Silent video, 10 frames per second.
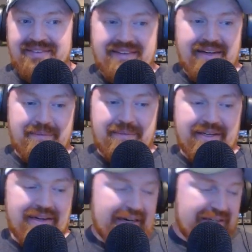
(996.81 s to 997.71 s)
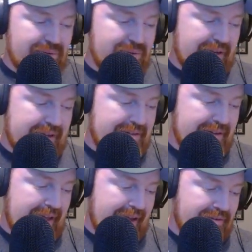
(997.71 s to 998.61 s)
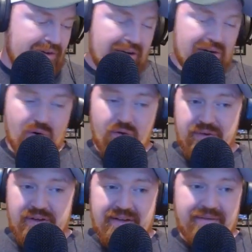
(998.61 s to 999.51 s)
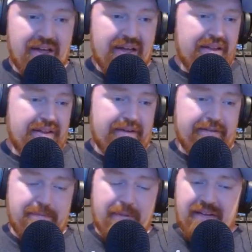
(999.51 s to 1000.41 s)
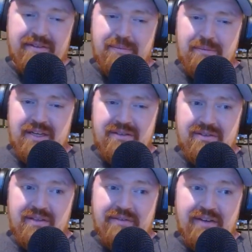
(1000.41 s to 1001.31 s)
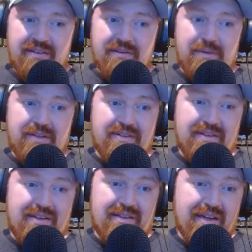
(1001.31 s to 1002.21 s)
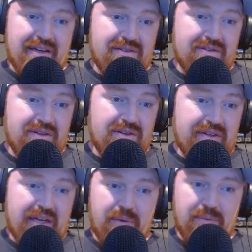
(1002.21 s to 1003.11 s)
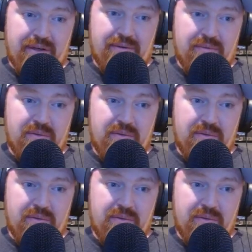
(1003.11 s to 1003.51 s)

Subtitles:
I mean, I don't have a lot of hope for them. They've made some pieces. They've got some pieces in them that could certainly help them.